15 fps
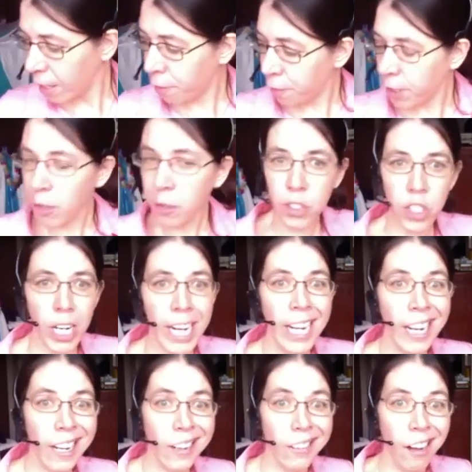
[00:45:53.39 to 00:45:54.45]
if you're
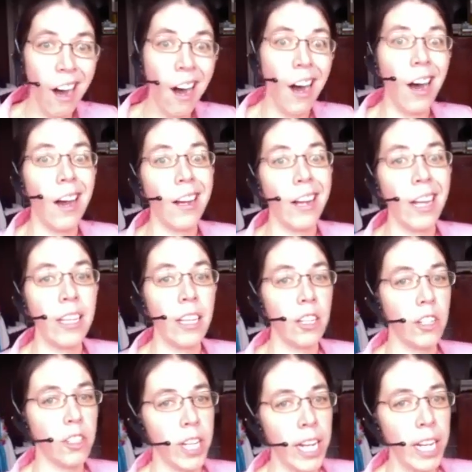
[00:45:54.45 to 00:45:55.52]
training your dog and
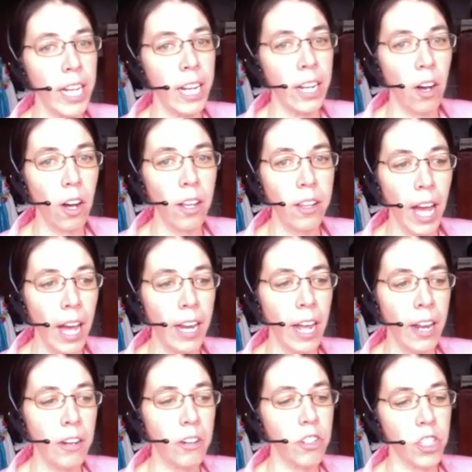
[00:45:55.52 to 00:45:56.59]
then you're taking all that
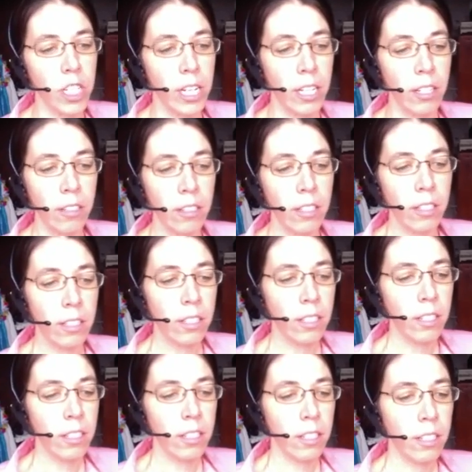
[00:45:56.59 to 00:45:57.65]
energy
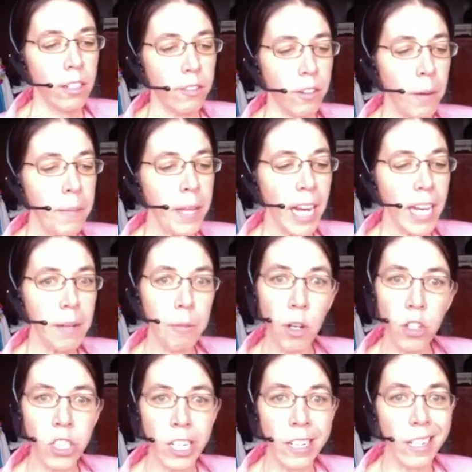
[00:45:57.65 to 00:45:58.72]
from that
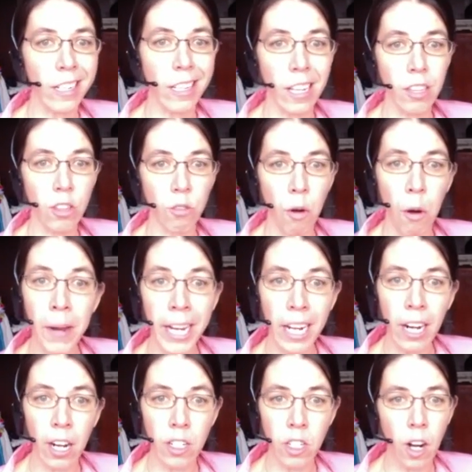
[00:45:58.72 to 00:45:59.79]
emotion and then throwing
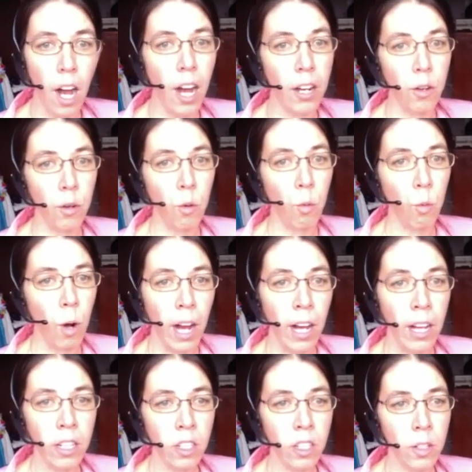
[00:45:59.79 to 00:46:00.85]
it on your dog
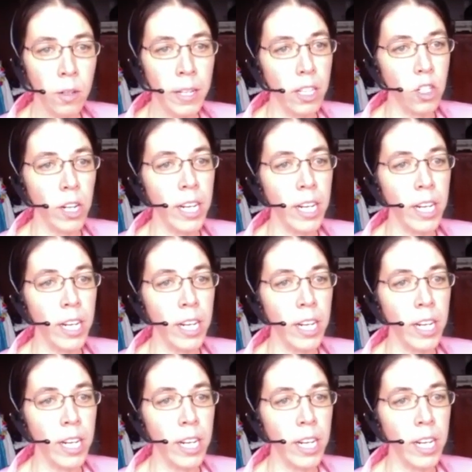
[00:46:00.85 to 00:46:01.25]
while you're doing the